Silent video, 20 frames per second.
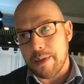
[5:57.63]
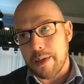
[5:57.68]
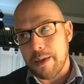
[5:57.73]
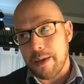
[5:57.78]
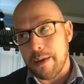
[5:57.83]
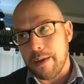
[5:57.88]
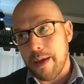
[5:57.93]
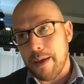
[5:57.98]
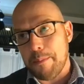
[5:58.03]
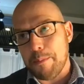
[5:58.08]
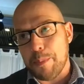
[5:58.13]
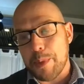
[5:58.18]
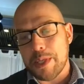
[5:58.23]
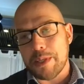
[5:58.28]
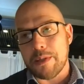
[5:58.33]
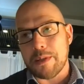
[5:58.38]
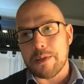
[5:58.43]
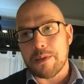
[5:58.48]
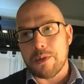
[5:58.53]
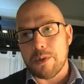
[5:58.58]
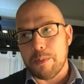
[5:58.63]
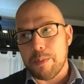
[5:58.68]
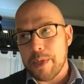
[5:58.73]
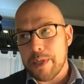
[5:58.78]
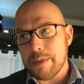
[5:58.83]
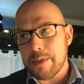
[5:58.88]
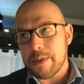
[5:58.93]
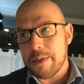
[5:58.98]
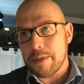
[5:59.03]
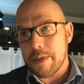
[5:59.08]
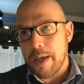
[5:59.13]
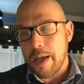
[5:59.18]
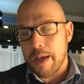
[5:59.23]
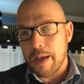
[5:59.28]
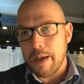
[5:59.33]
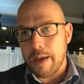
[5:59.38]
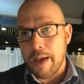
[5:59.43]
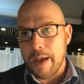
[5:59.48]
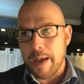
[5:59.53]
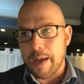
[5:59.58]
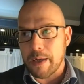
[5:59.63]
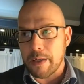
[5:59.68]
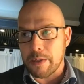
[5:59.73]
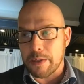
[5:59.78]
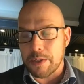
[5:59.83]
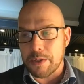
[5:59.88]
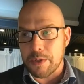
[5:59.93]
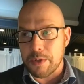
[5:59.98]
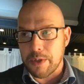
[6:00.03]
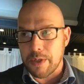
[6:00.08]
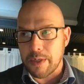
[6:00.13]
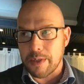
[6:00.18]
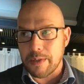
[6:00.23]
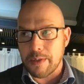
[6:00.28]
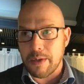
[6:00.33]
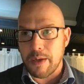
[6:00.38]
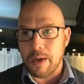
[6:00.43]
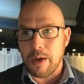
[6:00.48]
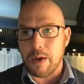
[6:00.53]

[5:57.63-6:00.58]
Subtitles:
a business-to-business angle to it,